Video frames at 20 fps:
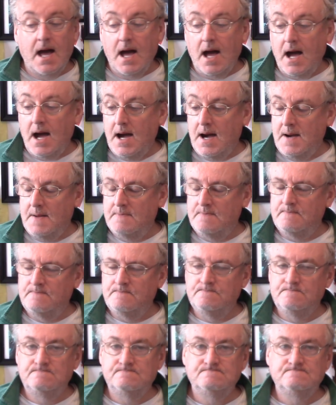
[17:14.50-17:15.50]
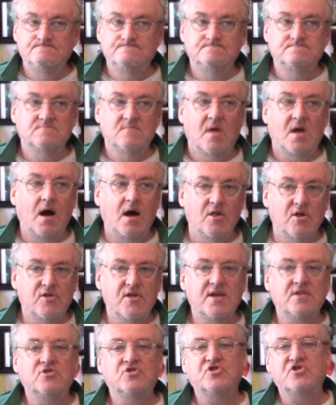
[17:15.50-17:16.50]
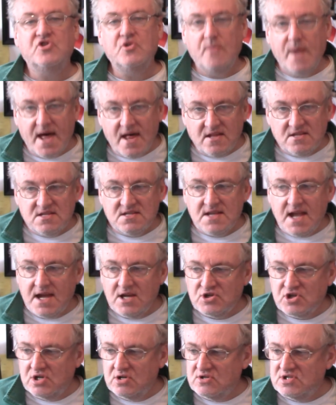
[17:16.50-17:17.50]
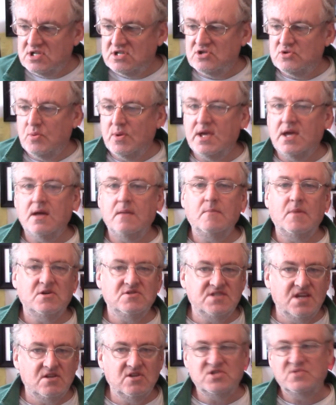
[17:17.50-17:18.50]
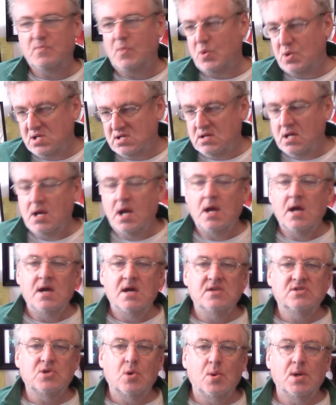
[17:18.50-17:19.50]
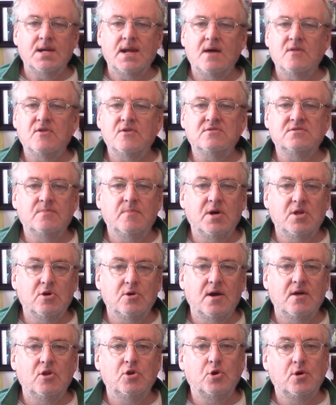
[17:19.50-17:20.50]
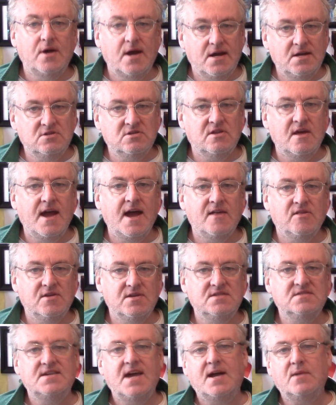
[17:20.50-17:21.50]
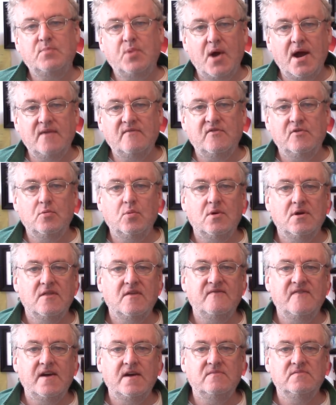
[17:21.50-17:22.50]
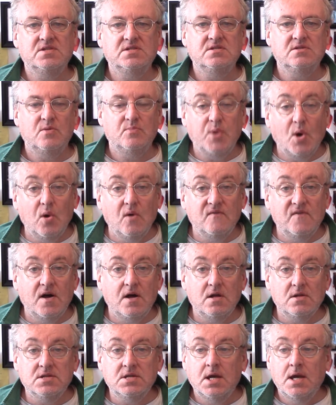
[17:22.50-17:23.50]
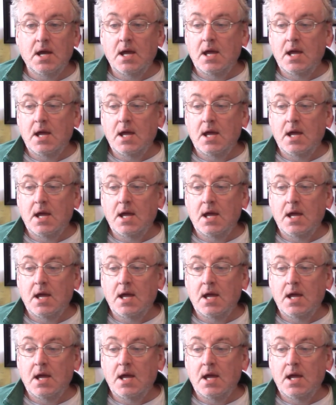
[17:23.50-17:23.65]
Um, other things New balance nationals this weekend. Marcellus Moore is going out there. Some other Illinois athletes, Zach Bradford, one of the favorites in the pole vault.